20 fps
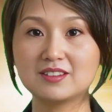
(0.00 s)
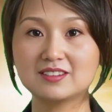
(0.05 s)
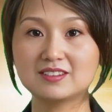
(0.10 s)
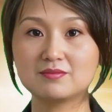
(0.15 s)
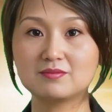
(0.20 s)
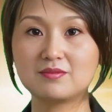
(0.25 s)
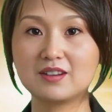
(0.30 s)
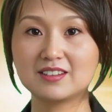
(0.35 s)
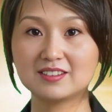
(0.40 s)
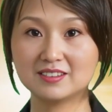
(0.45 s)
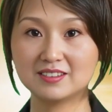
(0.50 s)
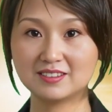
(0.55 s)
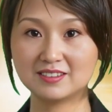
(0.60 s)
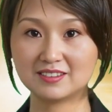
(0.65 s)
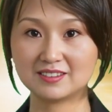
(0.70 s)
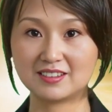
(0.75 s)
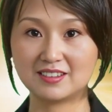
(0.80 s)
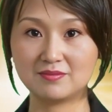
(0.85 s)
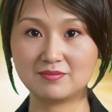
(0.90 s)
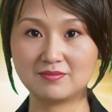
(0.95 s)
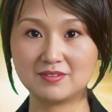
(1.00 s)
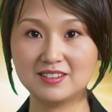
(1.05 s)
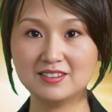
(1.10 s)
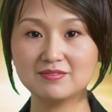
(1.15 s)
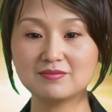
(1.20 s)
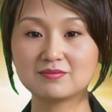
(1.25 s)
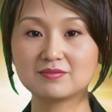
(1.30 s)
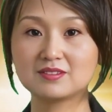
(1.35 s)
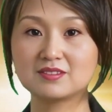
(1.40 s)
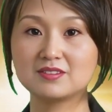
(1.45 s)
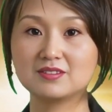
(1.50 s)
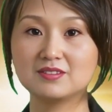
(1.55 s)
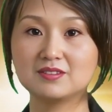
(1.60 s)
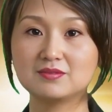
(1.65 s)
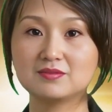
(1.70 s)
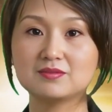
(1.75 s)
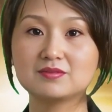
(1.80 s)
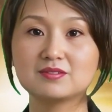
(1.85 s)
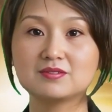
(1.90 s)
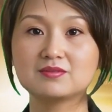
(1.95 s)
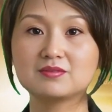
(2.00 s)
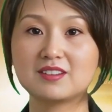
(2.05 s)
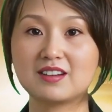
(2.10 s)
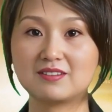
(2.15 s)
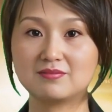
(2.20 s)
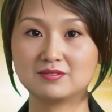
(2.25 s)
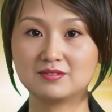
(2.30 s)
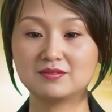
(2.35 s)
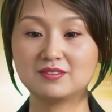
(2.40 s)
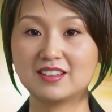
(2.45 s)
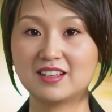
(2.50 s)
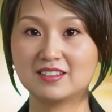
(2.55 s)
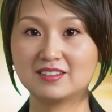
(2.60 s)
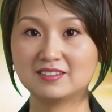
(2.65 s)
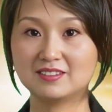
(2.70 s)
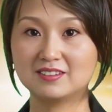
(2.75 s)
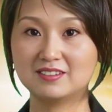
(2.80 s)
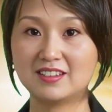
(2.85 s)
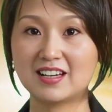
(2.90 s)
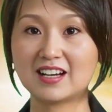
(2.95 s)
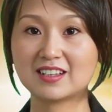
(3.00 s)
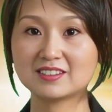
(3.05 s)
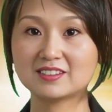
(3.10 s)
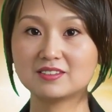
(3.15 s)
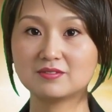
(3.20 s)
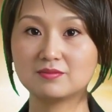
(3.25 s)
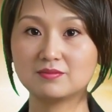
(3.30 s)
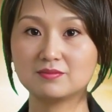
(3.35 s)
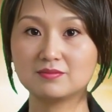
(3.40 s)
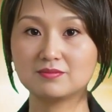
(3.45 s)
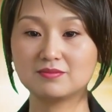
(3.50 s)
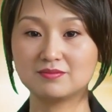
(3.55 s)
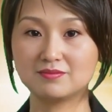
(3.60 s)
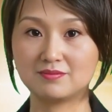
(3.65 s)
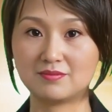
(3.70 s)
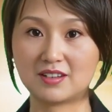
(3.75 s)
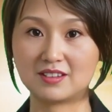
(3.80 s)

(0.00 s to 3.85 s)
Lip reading: from the end of April. The standard container freight rate on the U.S.